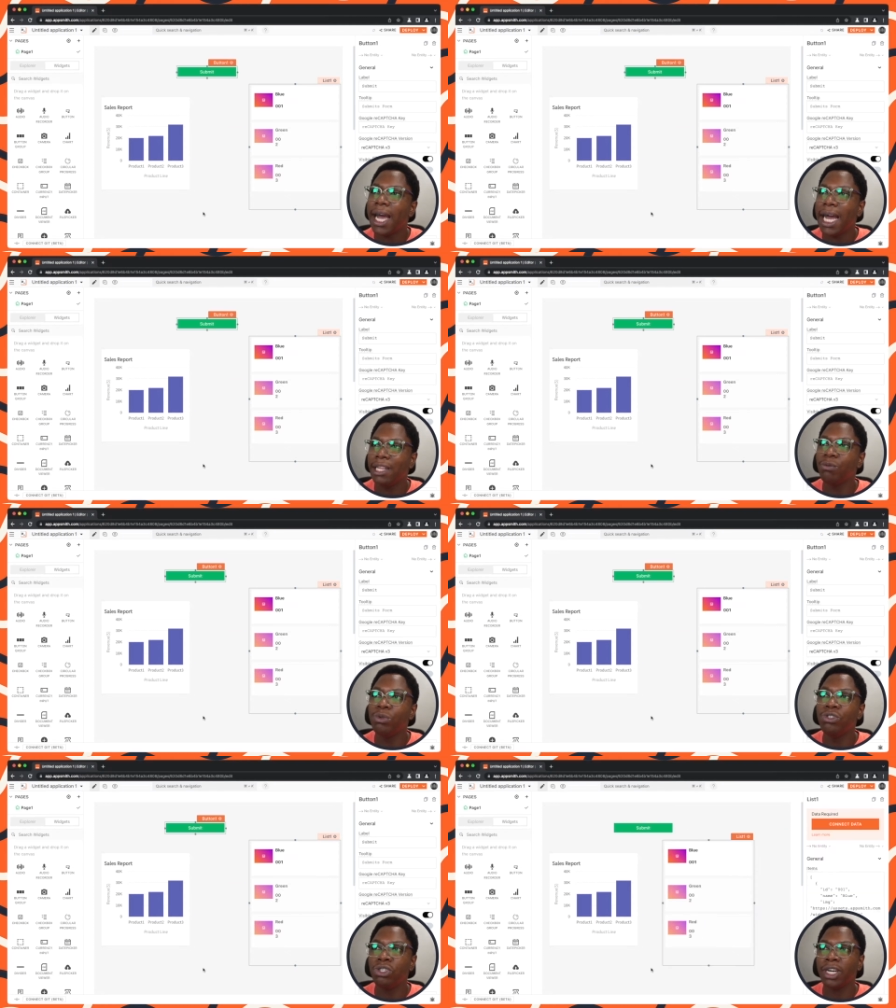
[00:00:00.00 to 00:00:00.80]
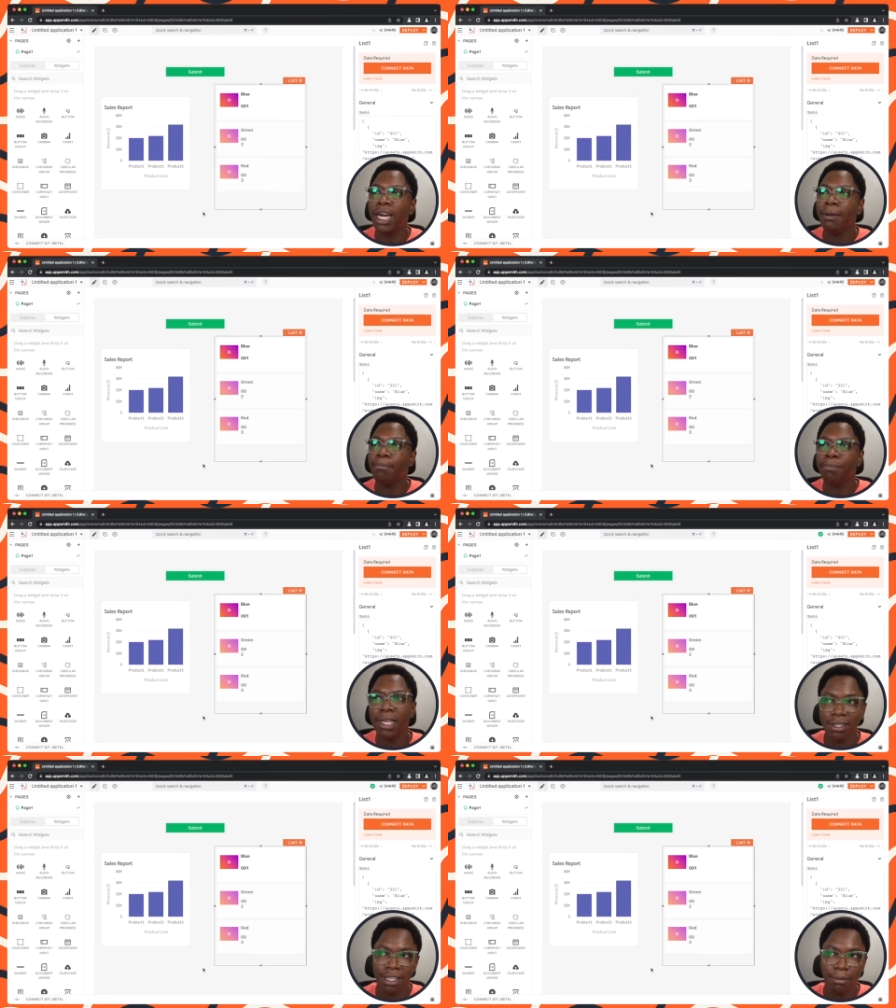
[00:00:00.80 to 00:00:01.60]
and we'll try
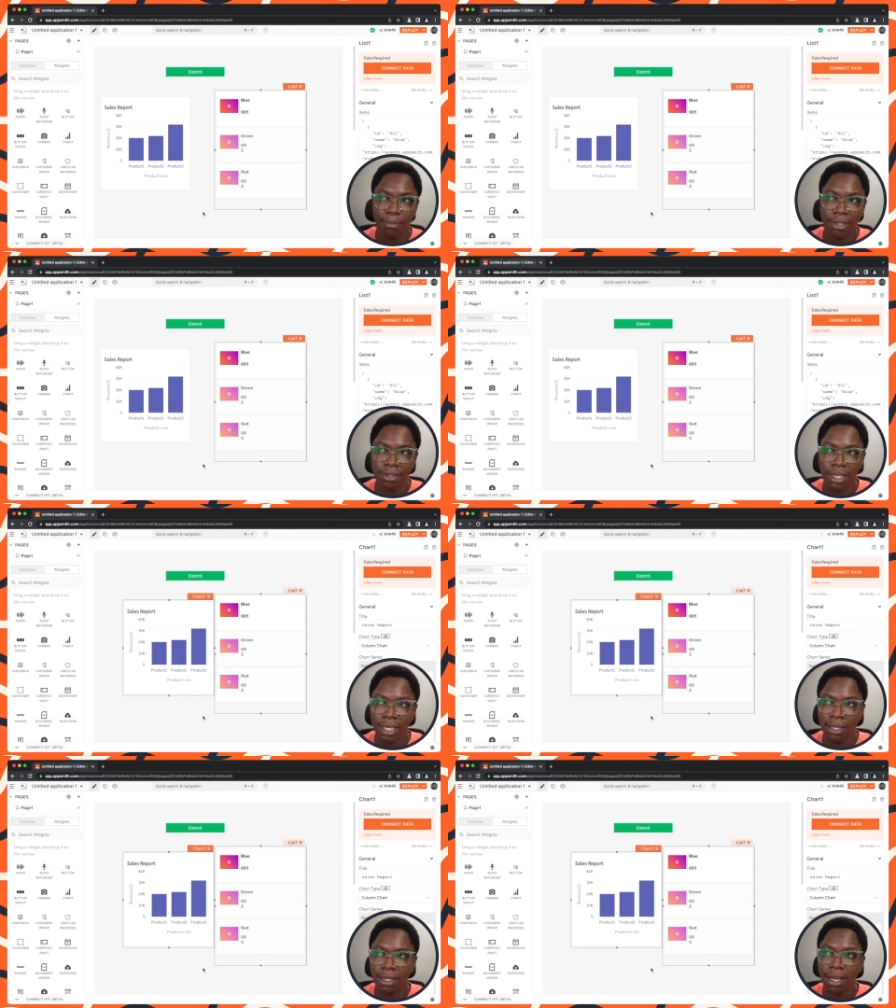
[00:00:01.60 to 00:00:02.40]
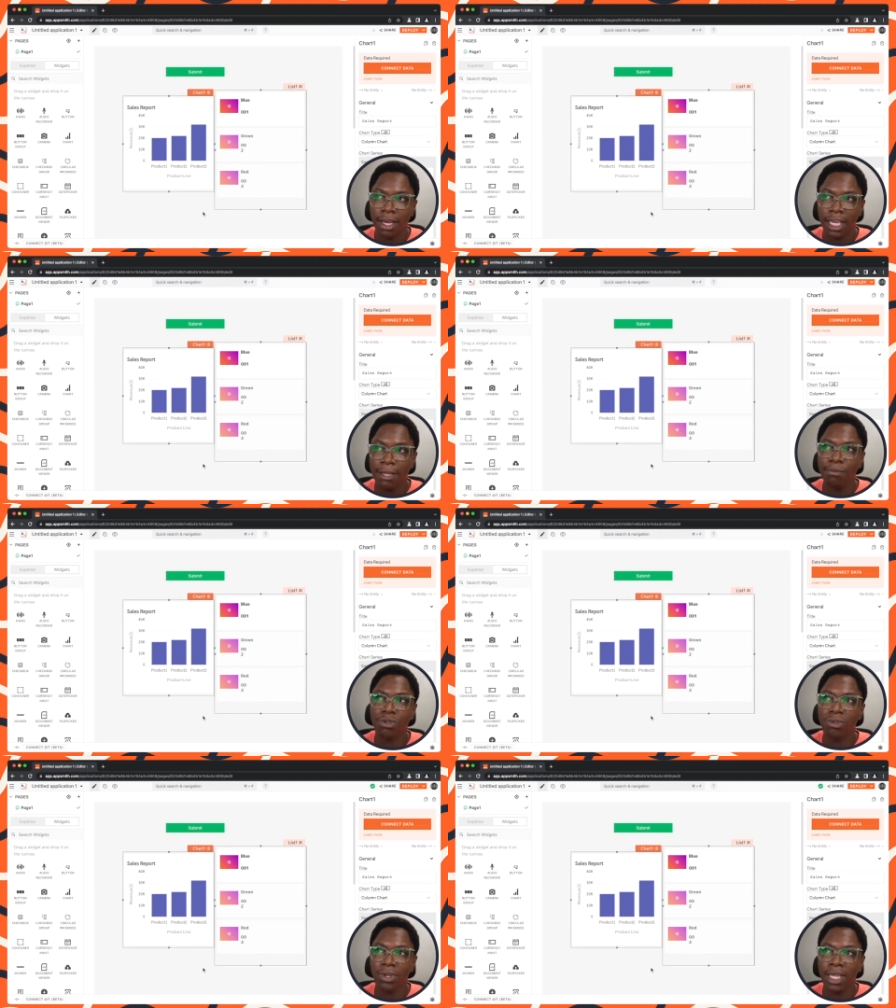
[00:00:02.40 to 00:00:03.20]
placing the button in
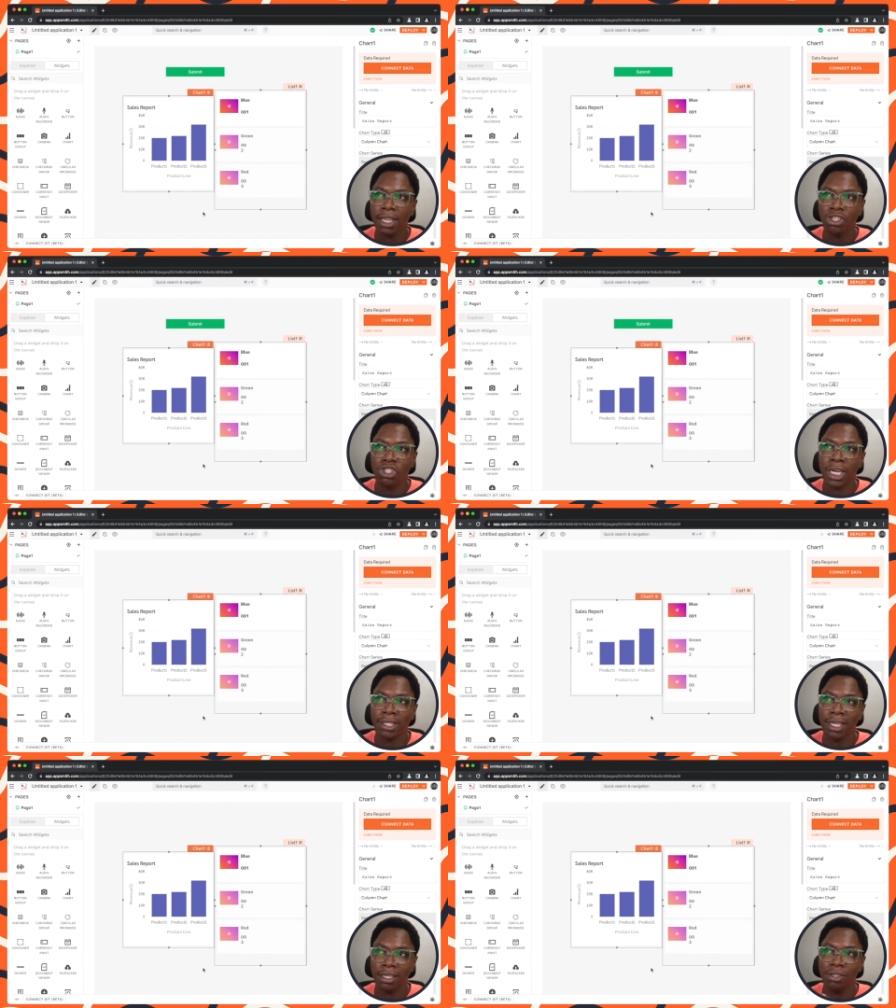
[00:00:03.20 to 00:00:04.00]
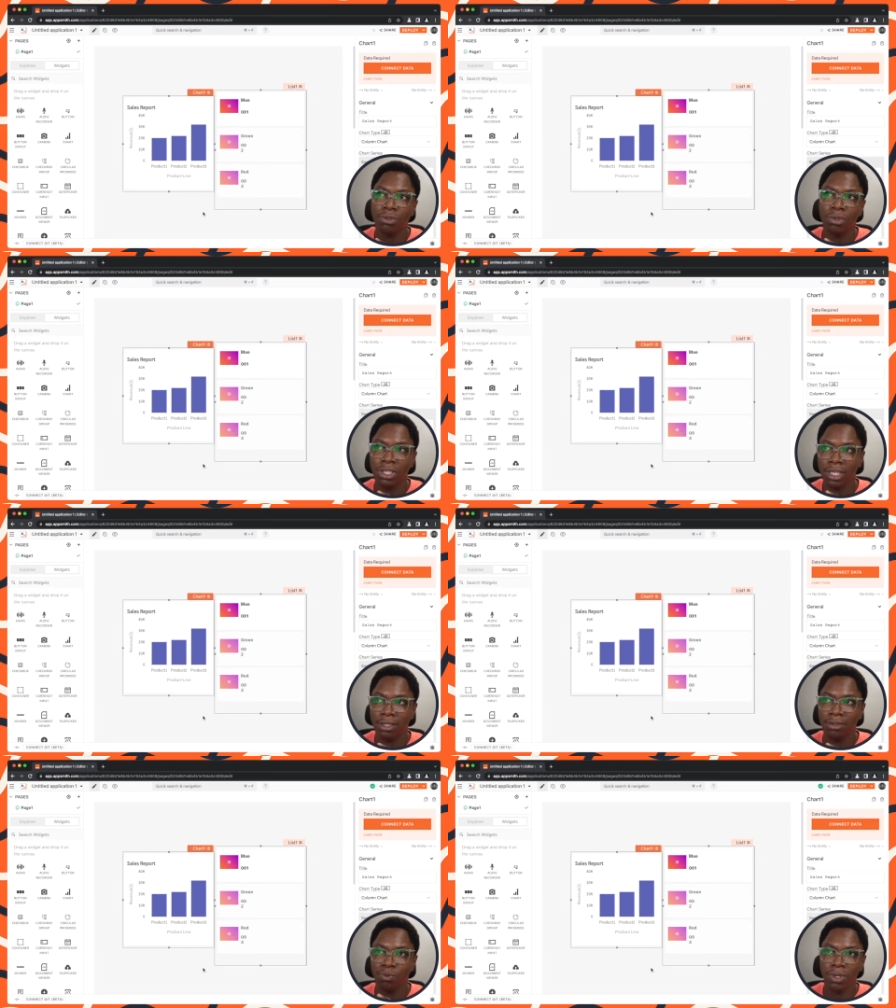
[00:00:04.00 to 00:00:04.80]
between the chart and these two
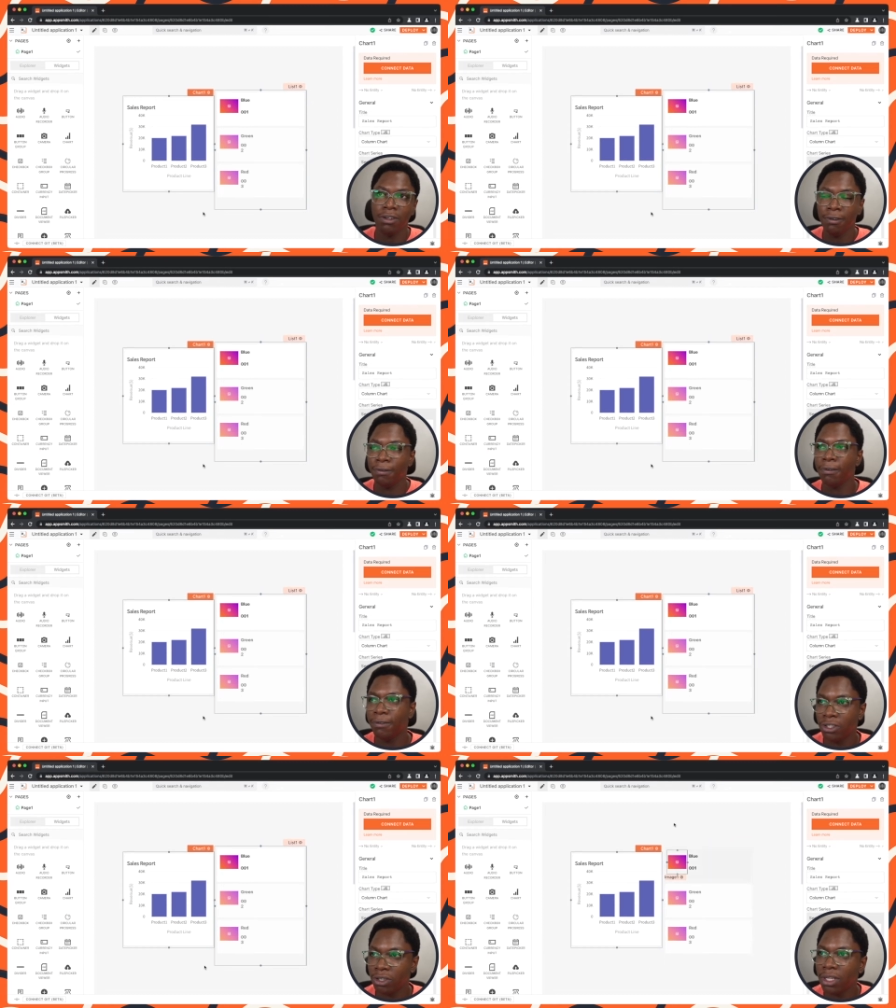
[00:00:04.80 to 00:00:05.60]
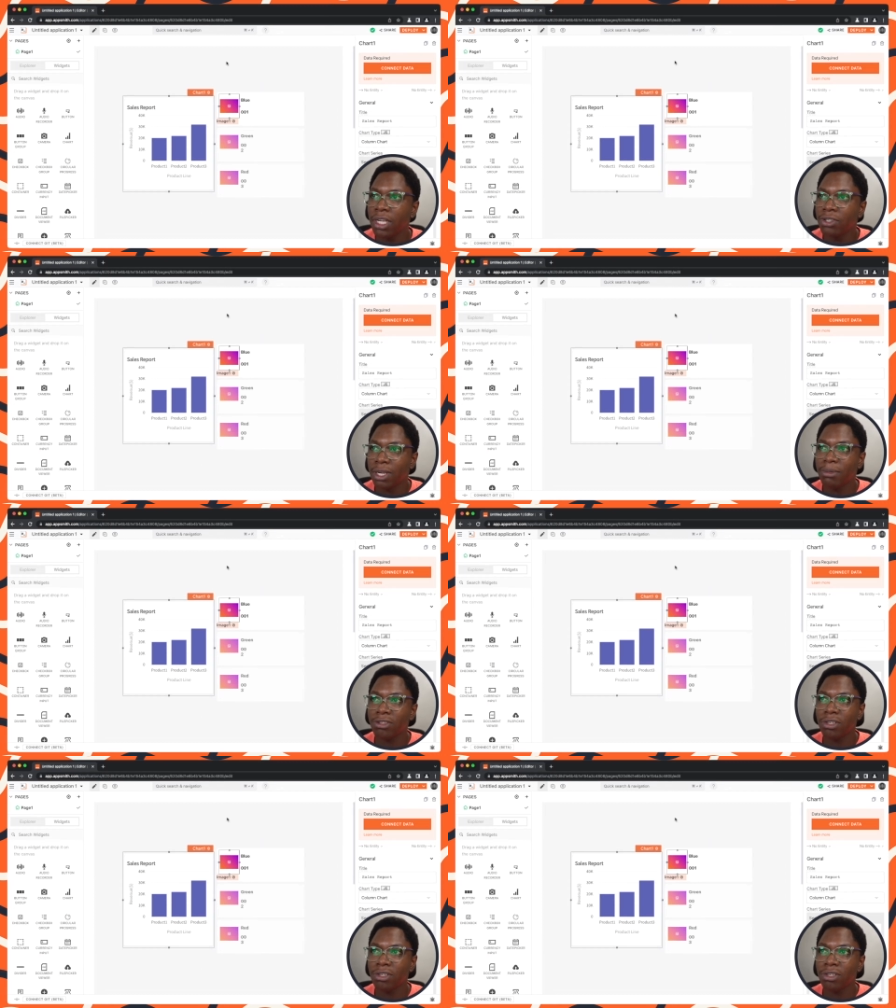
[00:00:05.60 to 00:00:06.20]
jets with the reflow feature. So I'm just